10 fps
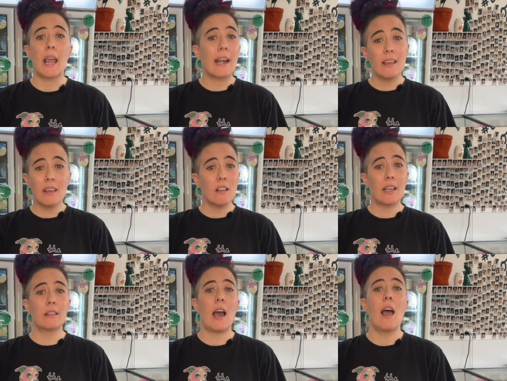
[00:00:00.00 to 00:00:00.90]
anything
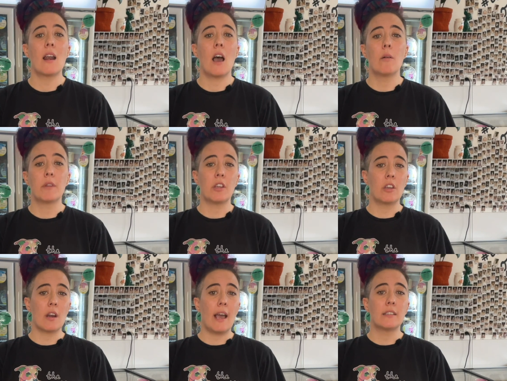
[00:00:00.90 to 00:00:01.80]
like that um, that you
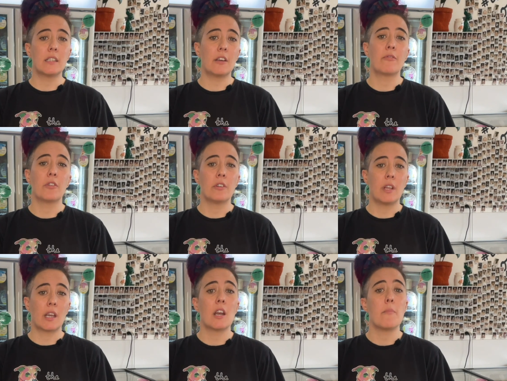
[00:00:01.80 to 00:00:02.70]
can add to their food
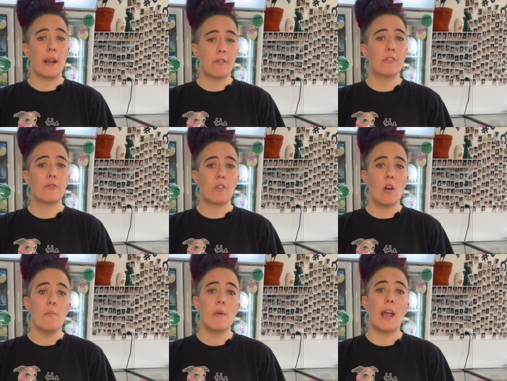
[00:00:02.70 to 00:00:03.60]
they're going to benefit from,